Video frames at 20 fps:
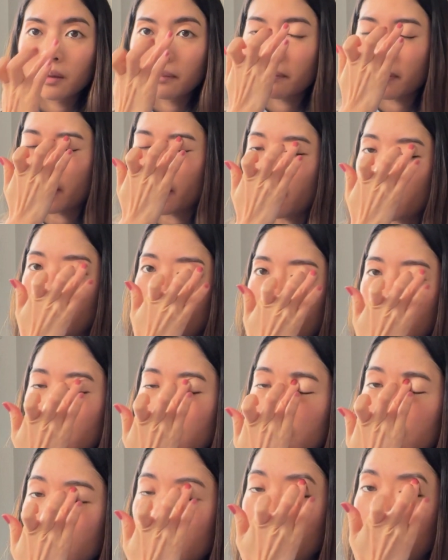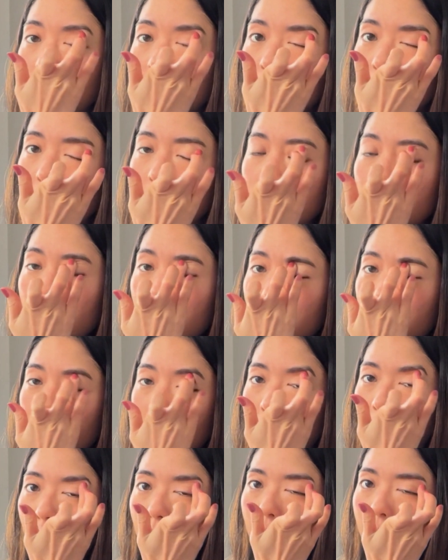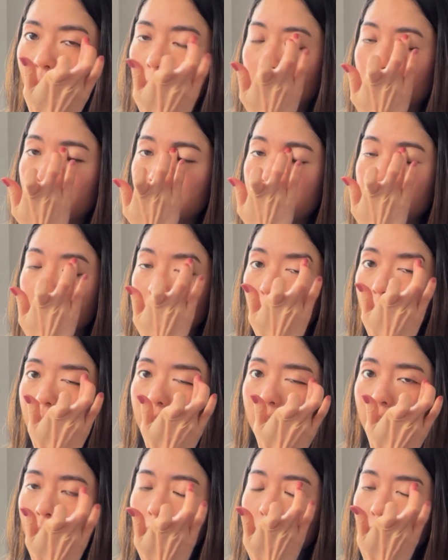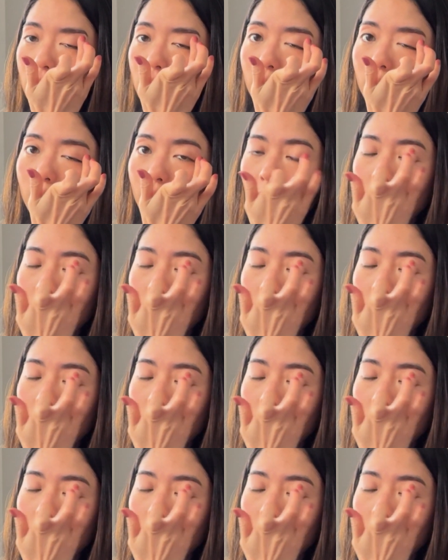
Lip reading: by the Singapore UK Association,